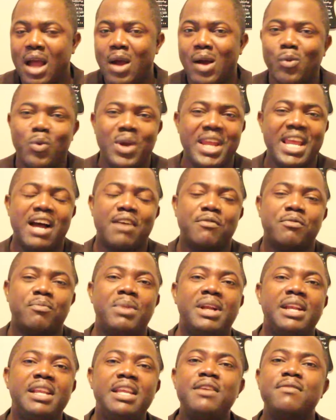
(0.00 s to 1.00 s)
we have
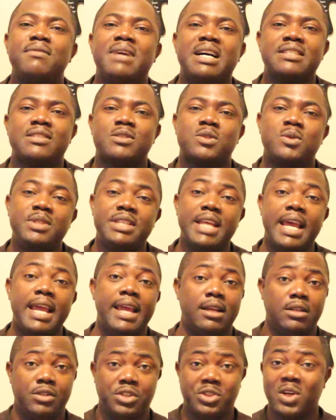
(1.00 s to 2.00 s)
believers
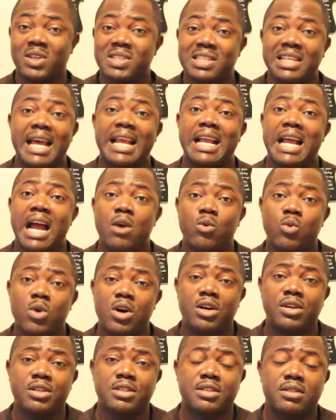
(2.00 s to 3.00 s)
today just like I
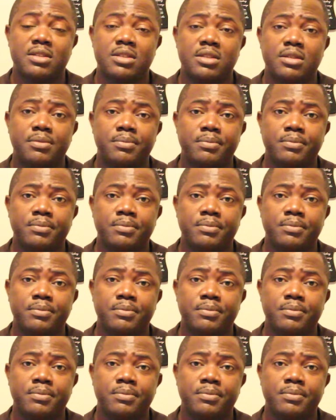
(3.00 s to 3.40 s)
was